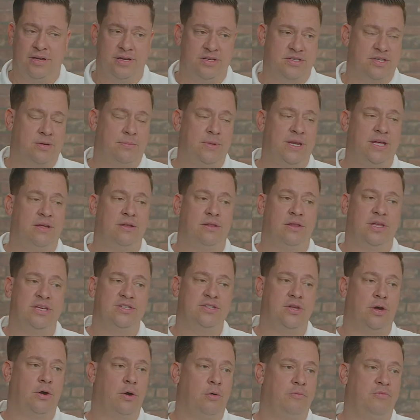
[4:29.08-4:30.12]
Somebody could list
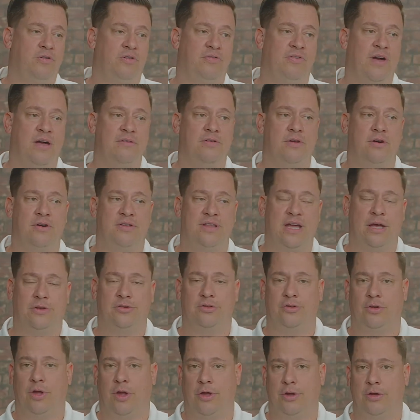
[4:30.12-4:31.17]
a home for
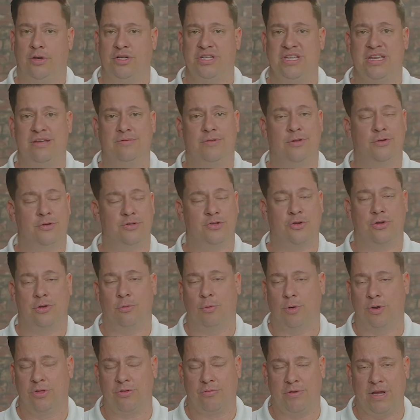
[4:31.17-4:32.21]
$500,000 even though it's only
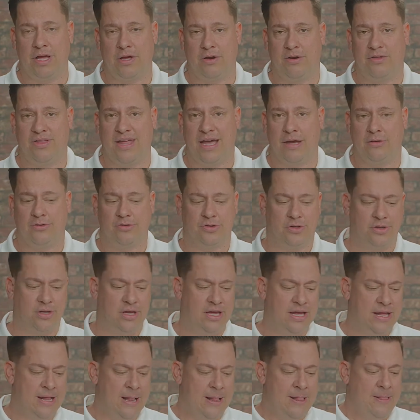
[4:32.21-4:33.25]
worth $300,000, and
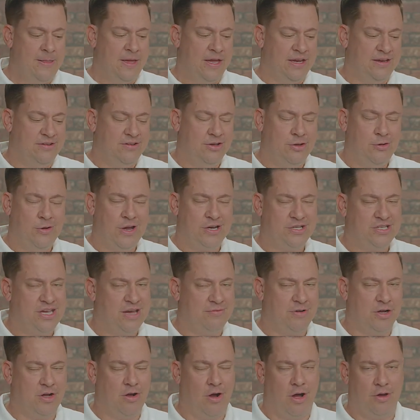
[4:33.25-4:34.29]
until you actually have
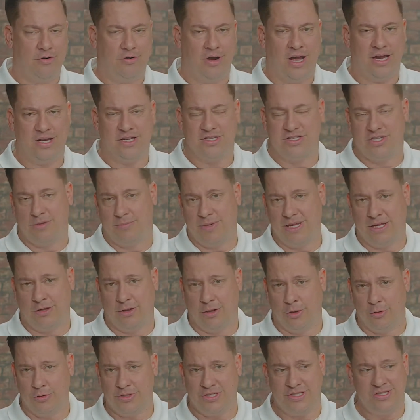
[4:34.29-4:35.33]
a contract and somebody
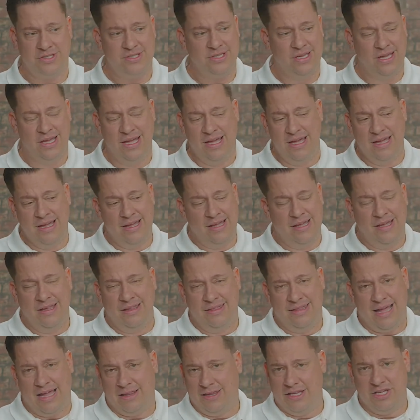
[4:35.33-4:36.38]
closes,
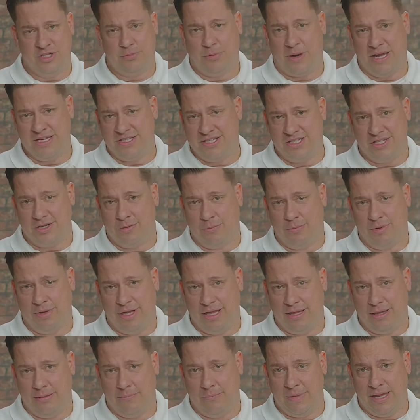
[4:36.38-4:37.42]
that list price is
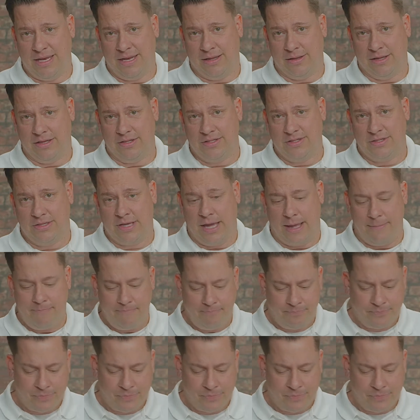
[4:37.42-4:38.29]
completely meaningless, okay?